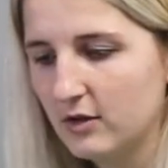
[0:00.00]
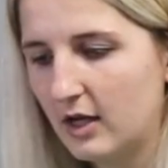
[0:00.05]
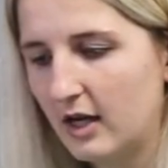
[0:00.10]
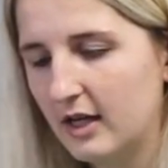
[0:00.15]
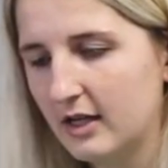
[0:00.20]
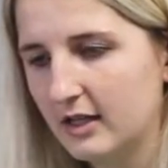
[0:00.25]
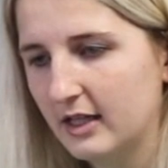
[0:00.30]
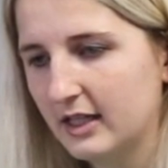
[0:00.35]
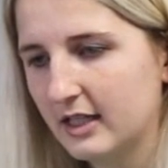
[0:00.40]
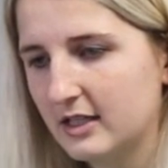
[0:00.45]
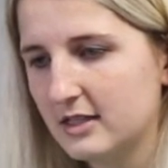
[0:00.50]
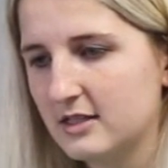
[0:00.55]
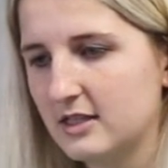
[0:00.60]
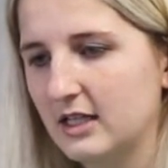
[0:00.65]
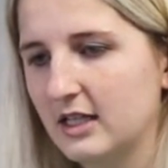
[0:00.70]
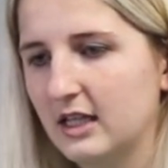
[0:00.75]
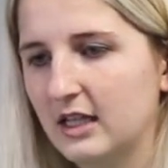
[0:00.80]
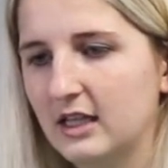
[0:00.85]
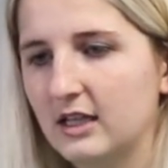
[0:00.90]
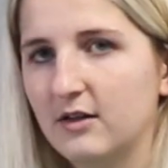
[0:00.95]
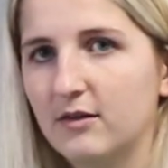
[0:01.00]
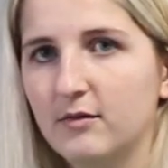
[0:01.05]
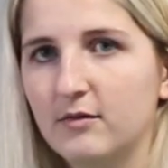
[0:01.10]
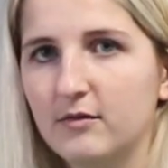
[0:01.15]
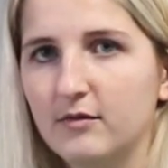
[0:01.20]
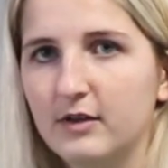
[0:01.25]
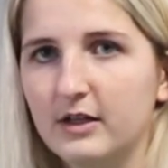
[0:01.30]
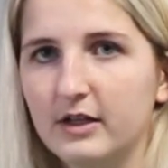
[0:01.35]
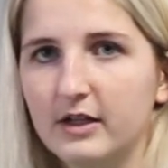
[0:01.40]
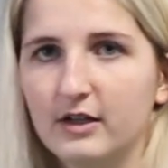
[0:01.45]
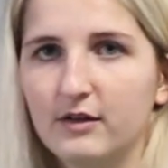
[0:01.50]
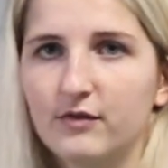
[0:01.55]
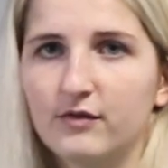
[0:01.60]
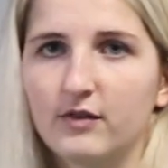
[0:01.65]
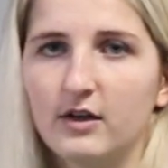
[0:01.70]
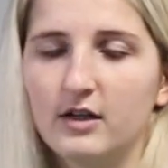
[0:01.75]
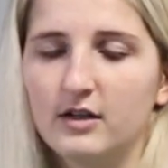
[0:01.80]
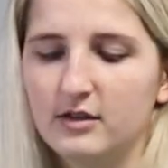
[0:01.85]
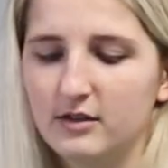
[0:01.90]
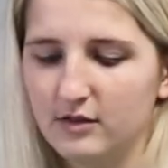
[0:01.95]
not like sit in the very
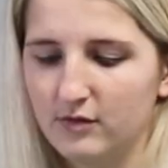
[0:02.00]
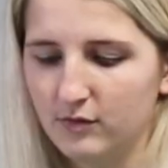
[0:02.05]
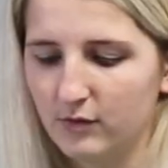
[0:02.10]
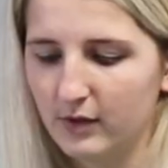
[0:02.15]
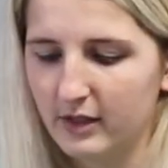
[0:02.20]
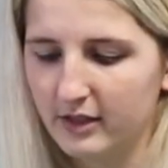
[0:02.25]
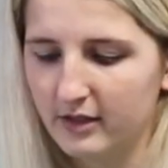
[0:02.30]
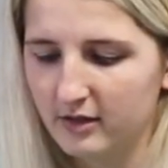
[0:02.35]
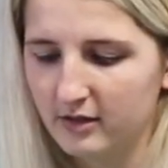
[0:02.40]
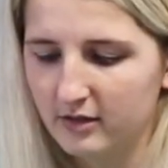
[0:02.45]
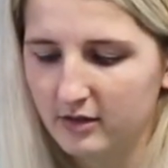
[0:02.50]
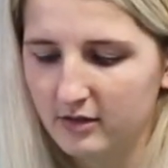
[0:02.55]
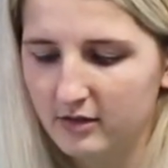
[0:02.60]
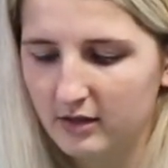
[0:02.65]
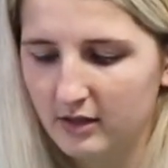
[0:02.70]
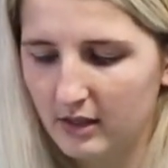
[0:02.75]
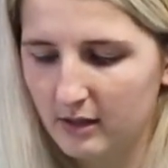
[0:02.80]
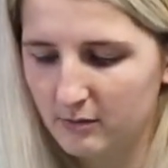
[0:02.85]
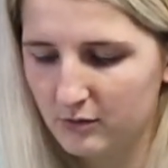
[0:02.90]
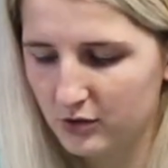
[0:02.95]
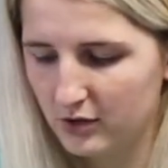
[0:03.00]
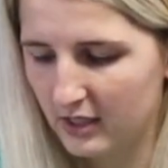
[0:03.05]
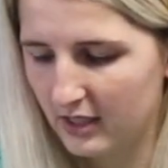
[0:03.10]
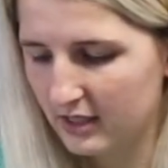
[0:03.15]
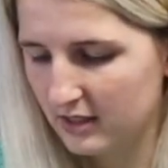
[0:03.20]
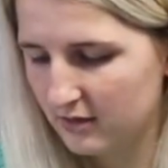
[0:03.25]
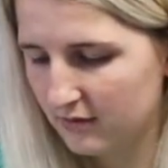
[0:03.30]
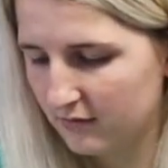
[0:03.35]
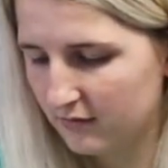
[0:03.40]
front of where I'm trying to